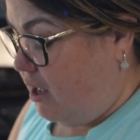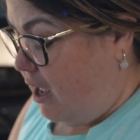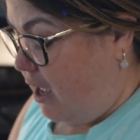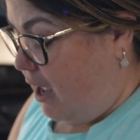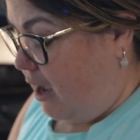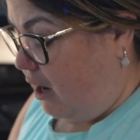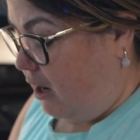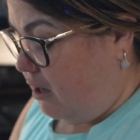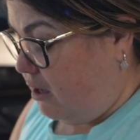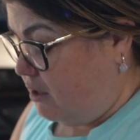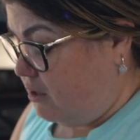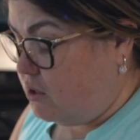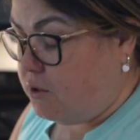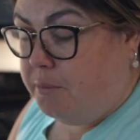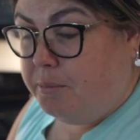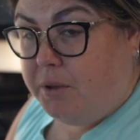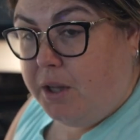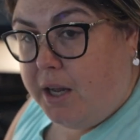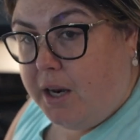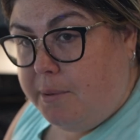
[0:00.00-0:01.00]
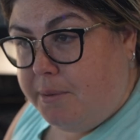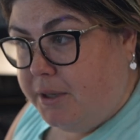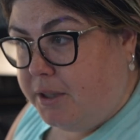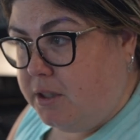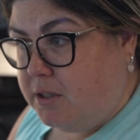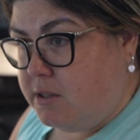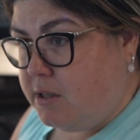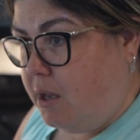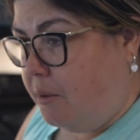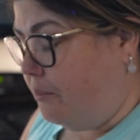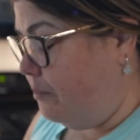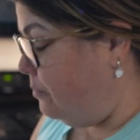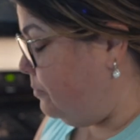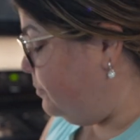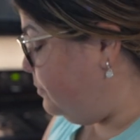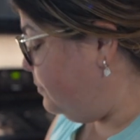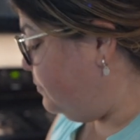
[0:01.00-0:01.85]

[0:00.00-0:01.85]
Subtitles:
And so I'm glad I picked this up.